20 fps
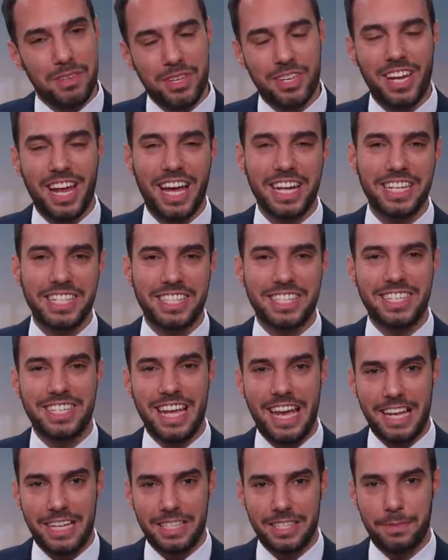the United
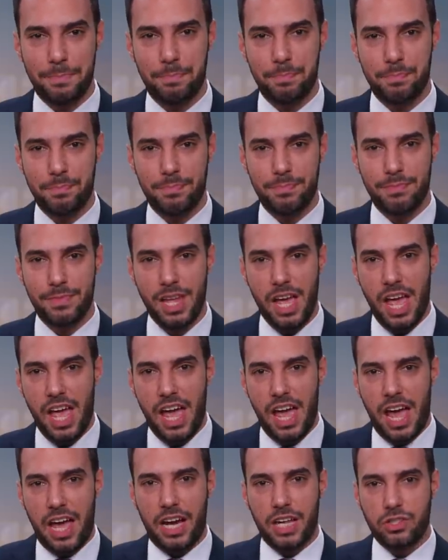States.
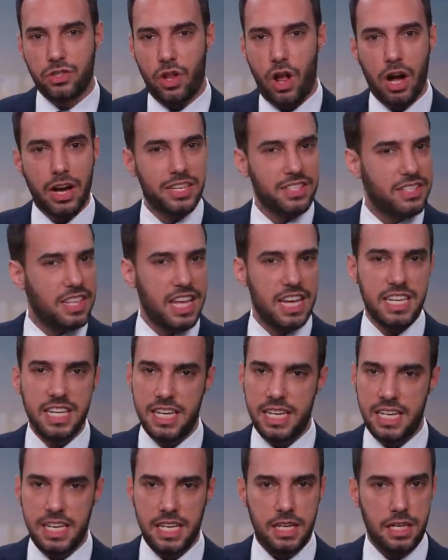And as long as they
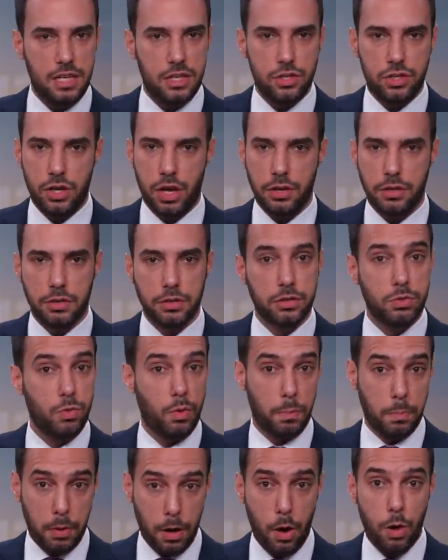need each other to
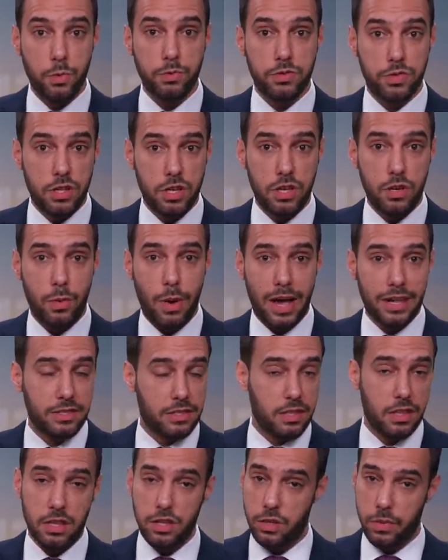oppose the
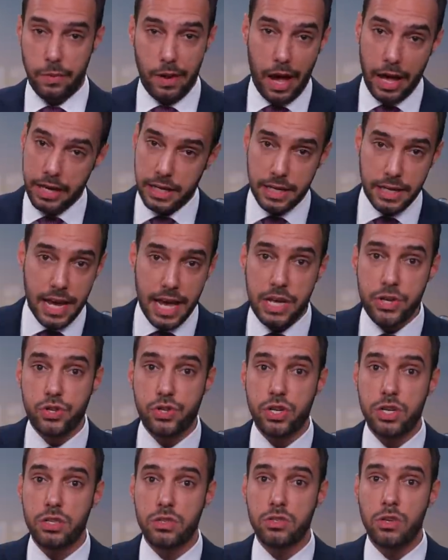US in the United
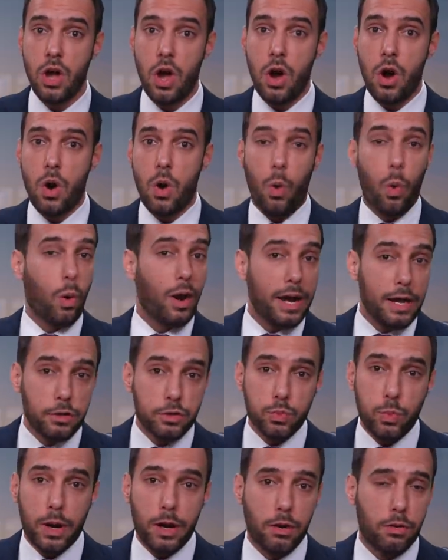Nations, or
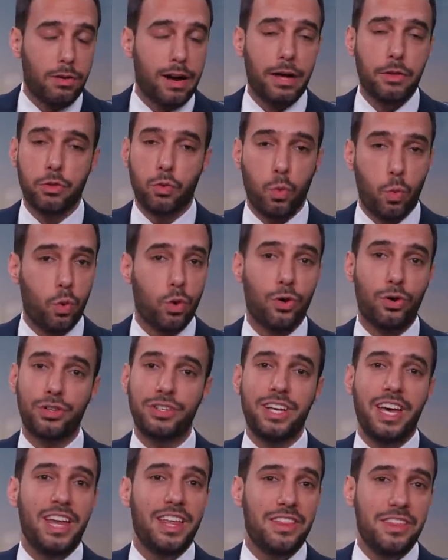elsewhere around the
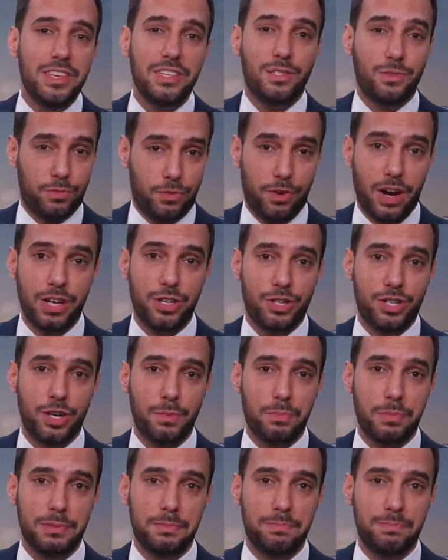world, this
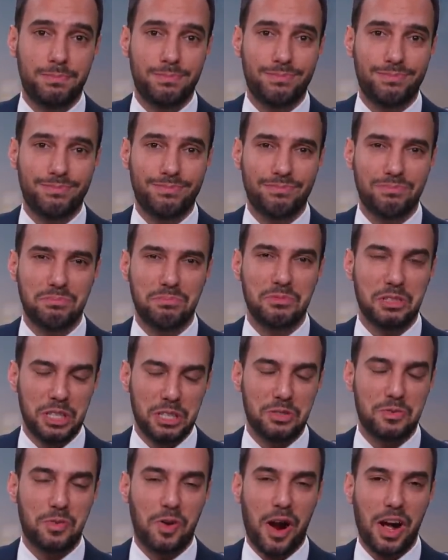friendship
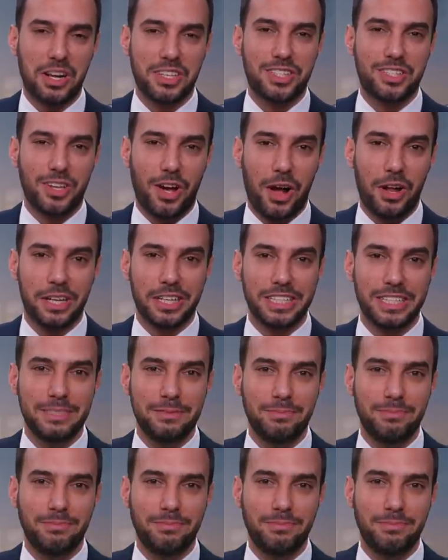is rock solid.